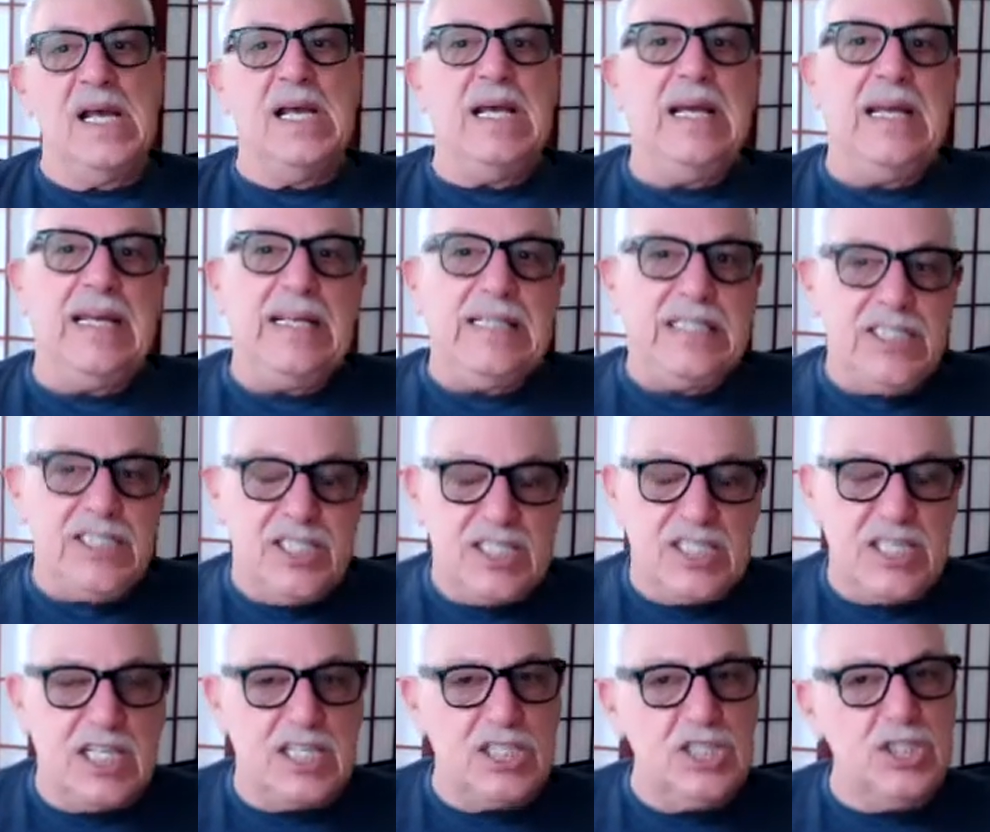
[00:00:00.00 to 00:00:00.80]
It's
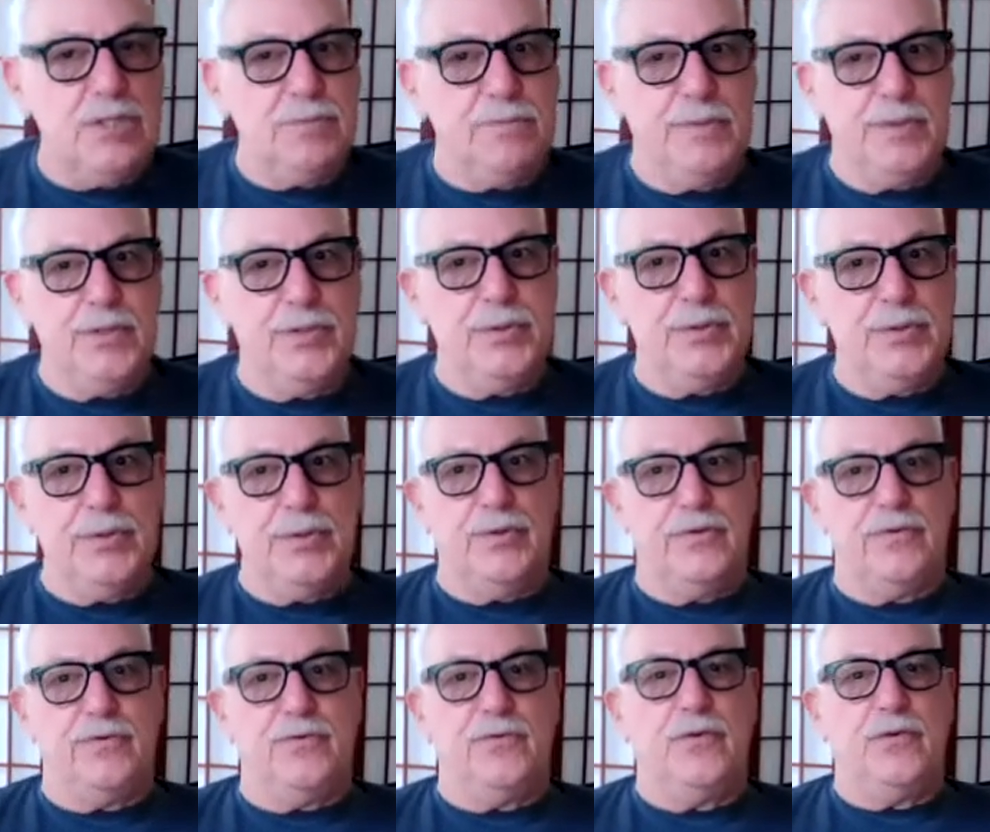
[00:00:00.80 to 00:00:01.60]
such a
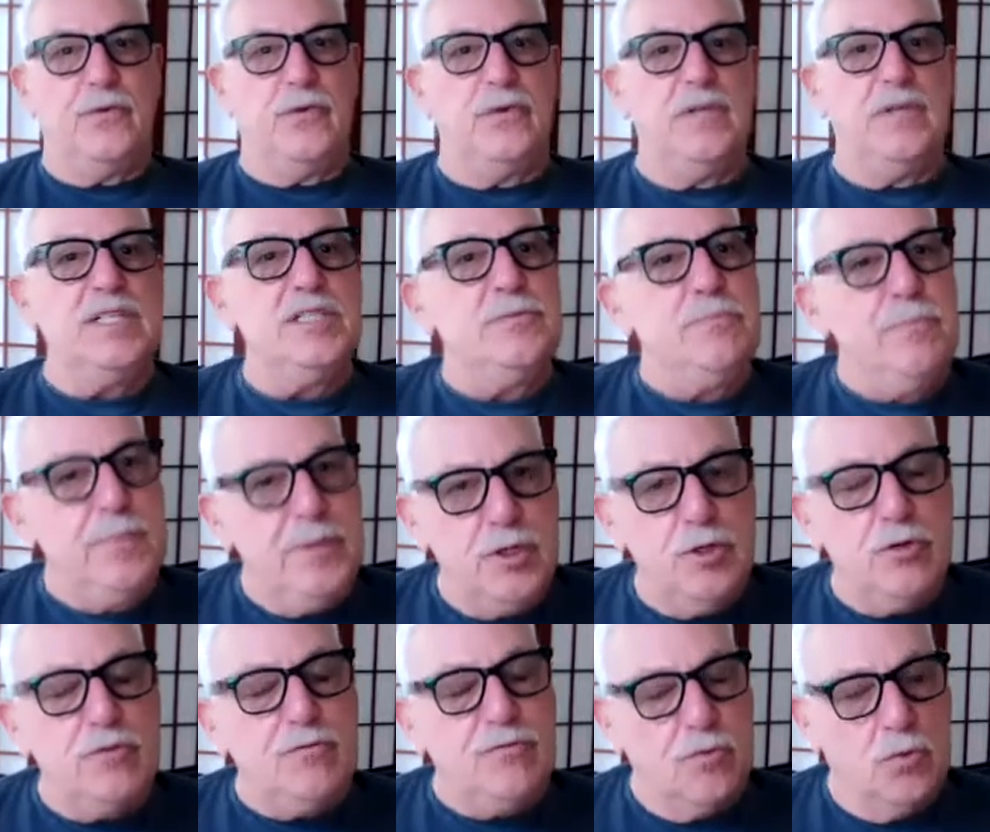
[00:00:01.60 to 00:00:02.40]
beautiful
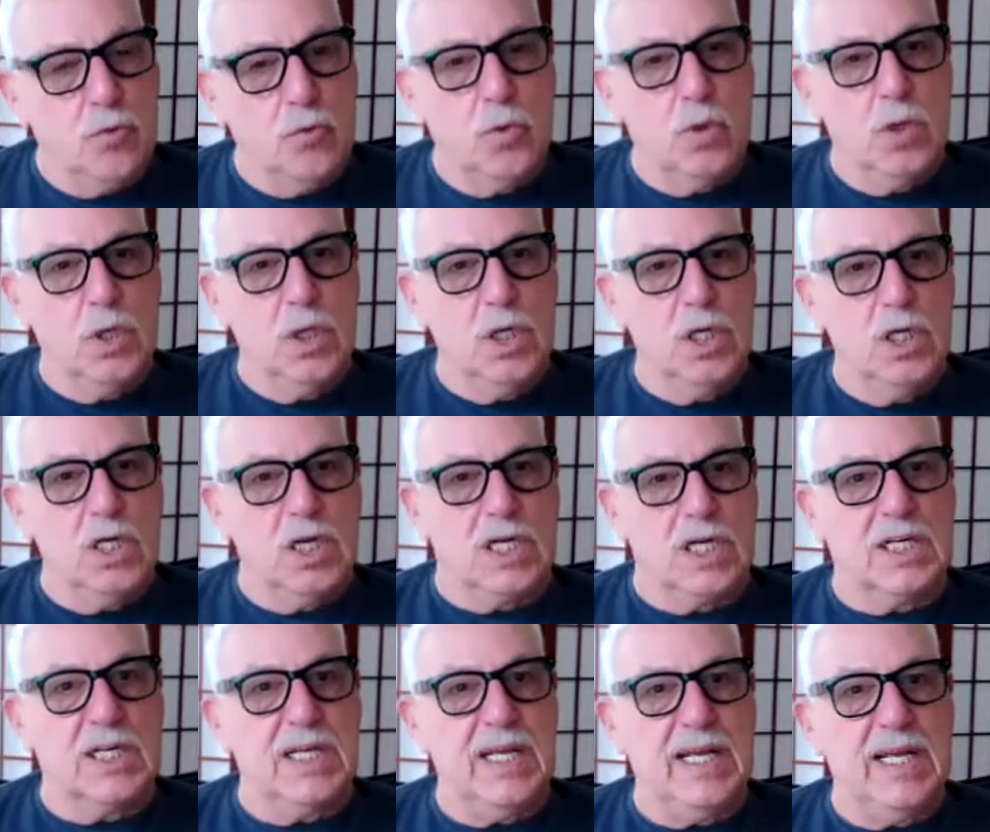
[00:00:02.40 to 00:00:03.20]

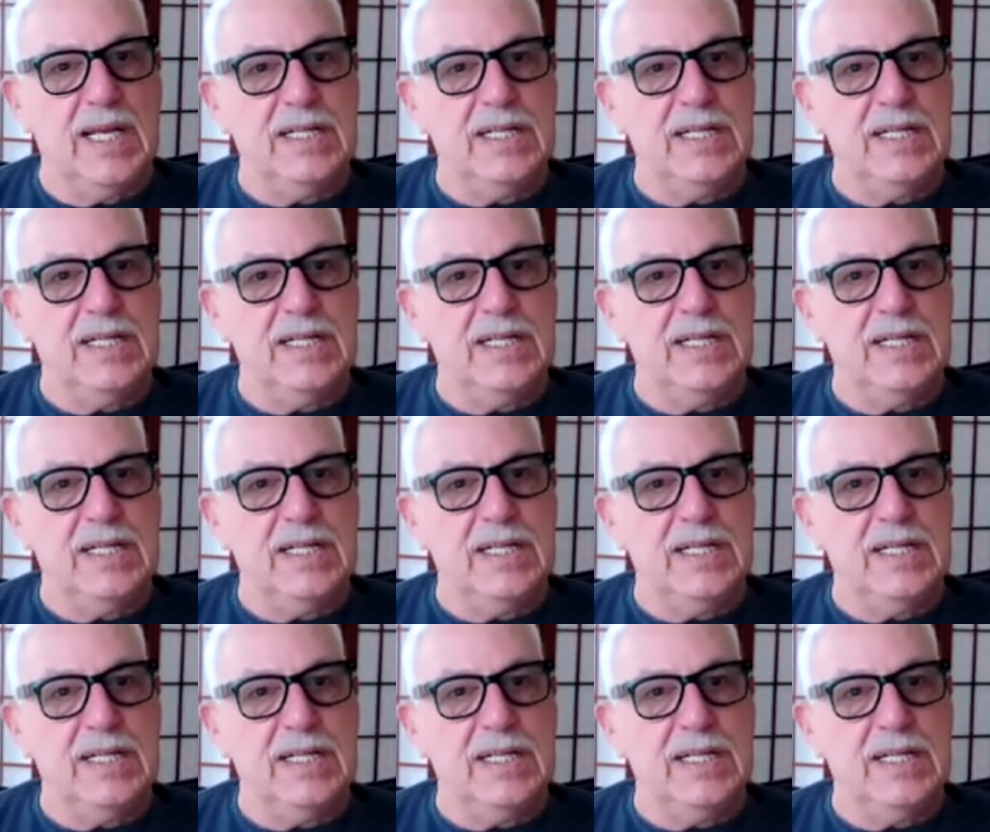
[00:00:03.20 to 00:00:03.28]
work.